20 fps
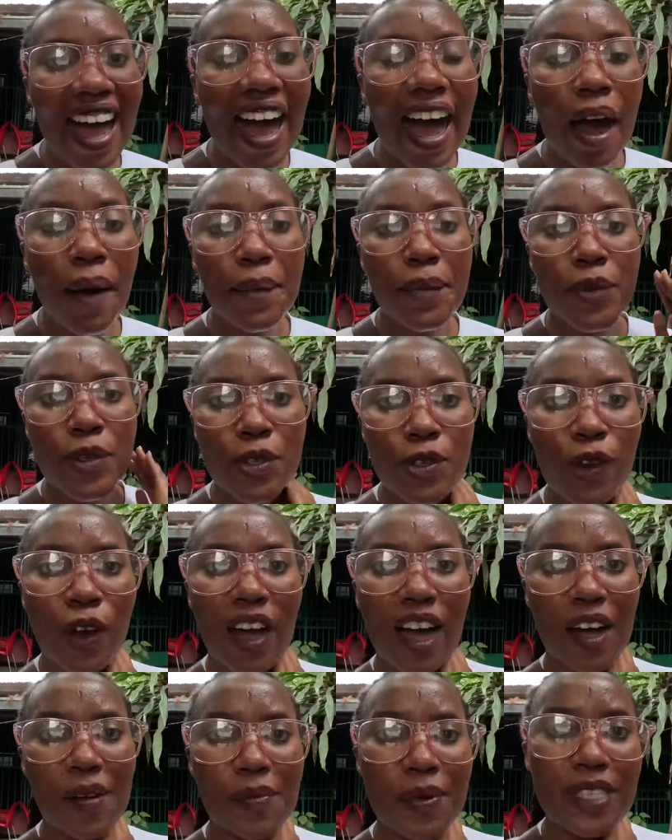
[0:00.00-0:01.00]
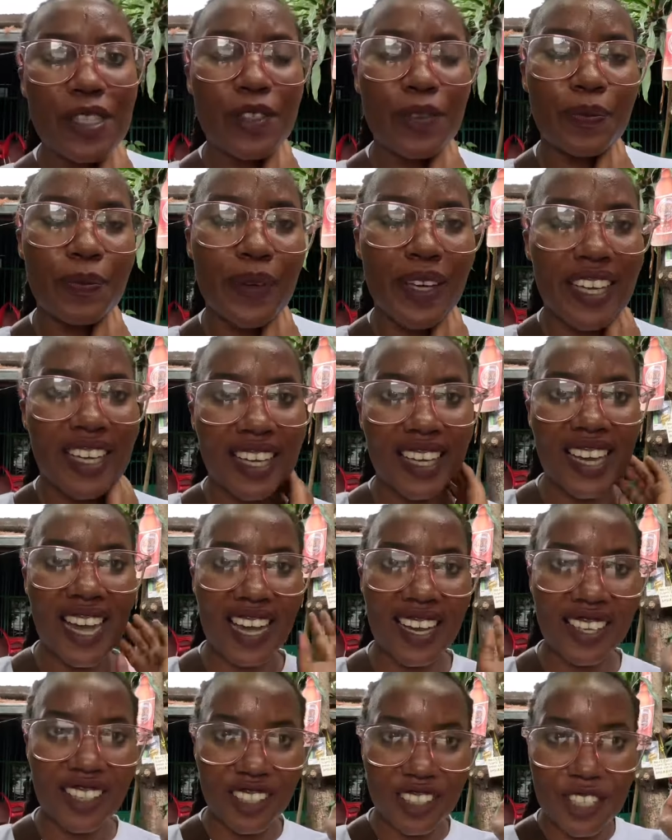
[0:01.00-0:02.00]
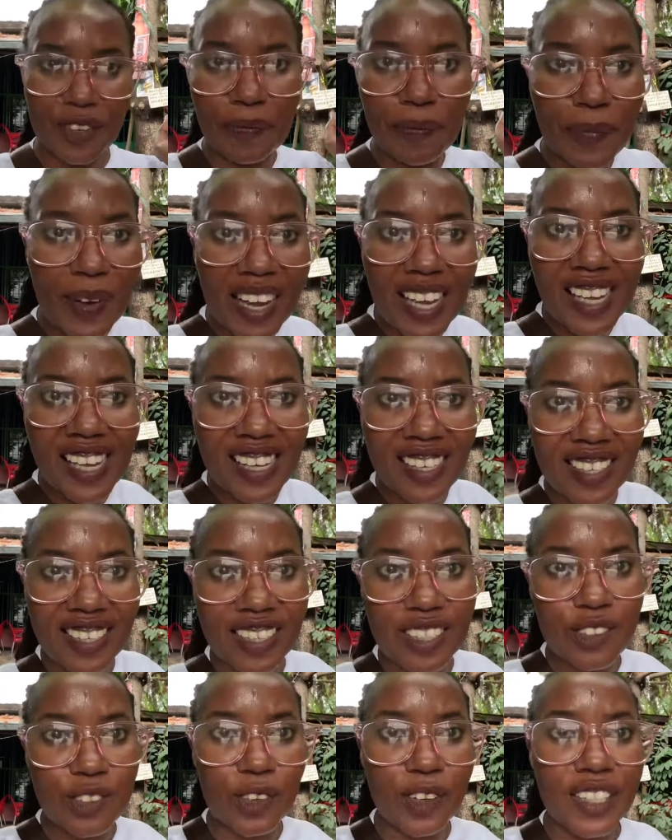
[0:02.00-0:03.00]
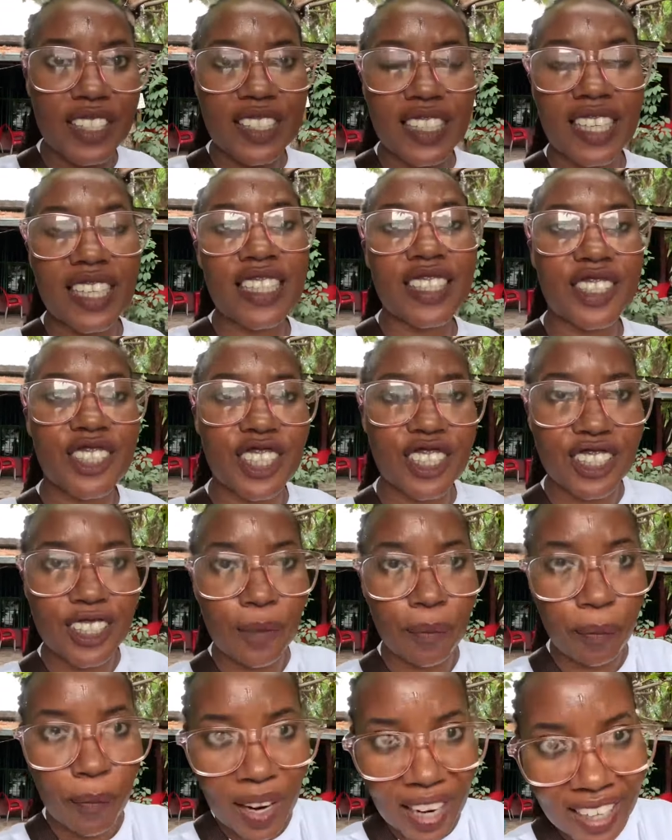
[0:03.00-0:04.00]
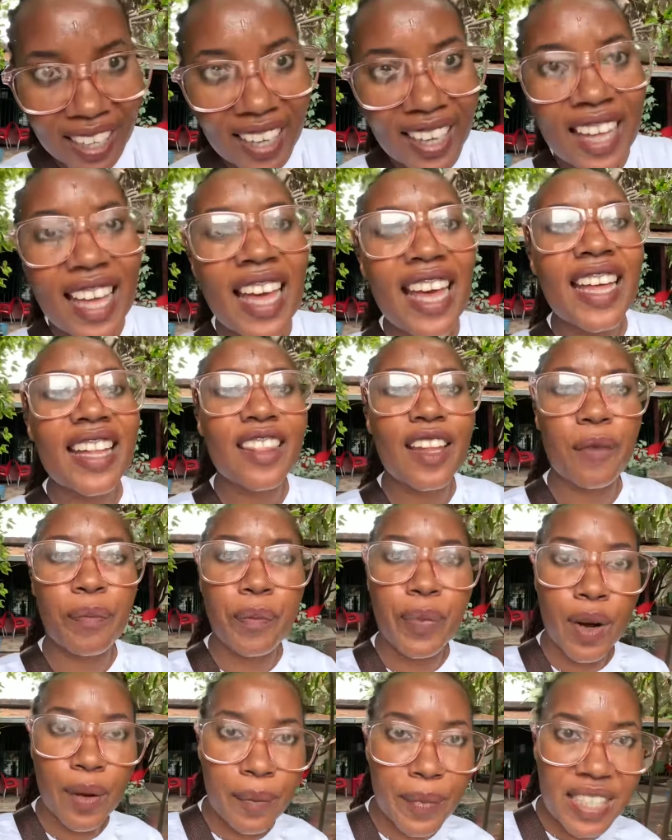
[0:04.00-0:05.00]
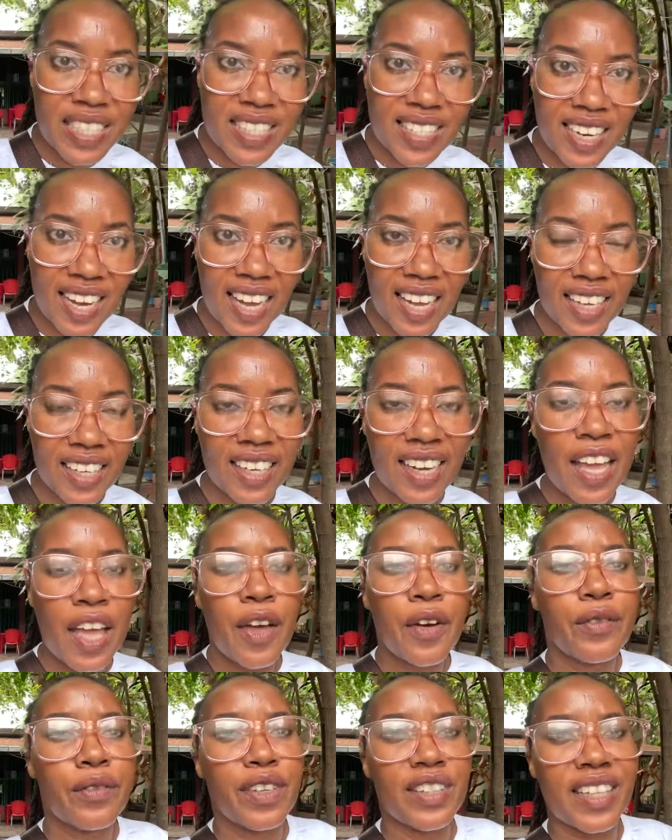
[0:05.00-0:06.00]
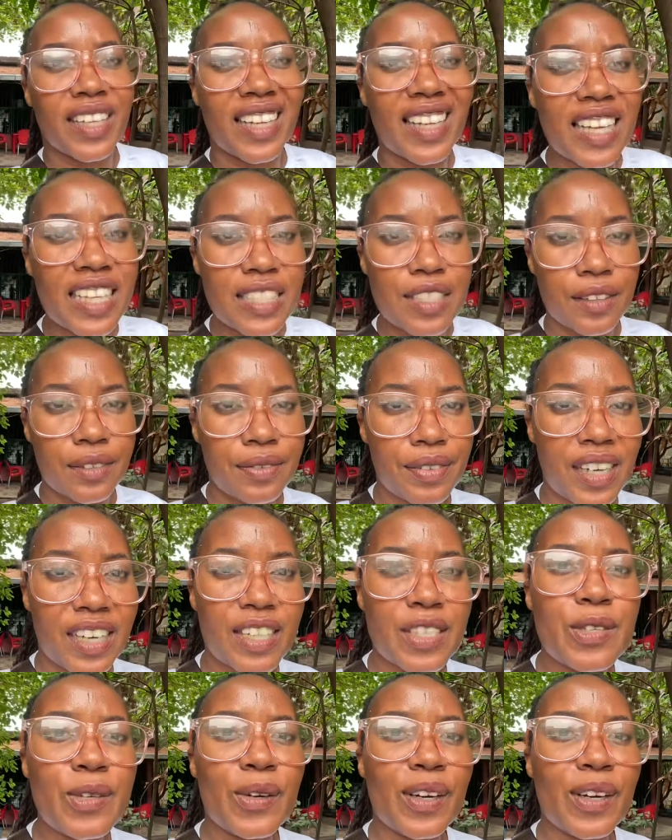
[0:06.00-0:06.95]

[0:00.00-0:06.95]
I'm so happy to be here in Jamaican restaurant in Shashamane, the promised land for the last of us.